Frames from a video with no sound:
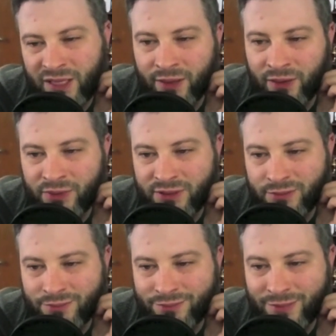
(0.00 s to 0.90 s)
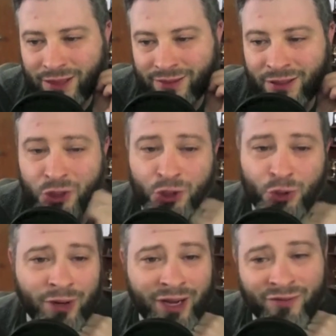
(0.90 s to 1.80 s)
That was a
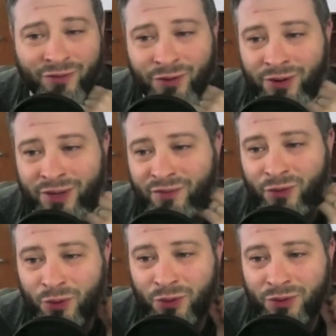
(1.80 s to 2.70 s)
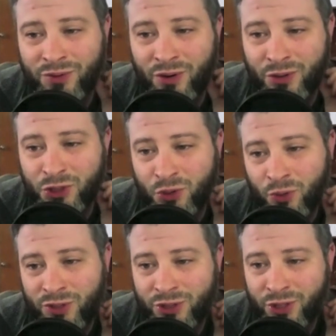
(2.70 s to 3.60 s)
short Kevin Hart
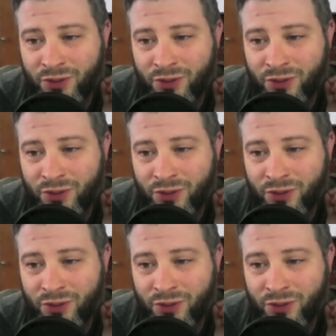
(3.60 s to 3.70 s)
short joke.